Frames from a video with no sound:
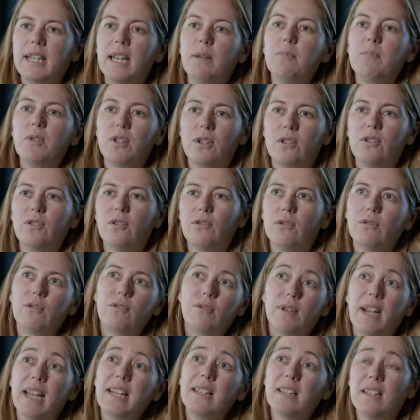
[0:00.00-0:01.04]
attempts to
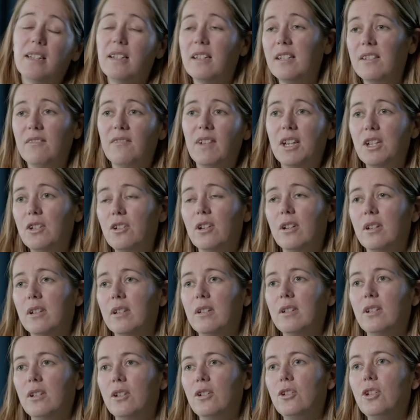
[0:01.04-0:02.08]
create an intervention
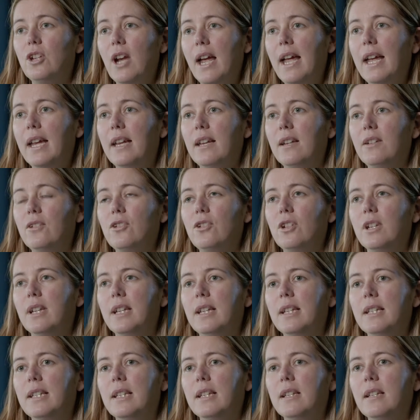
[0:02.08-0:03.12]
and to change
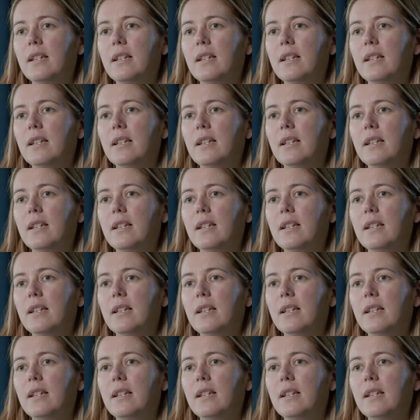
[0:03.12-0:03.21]
is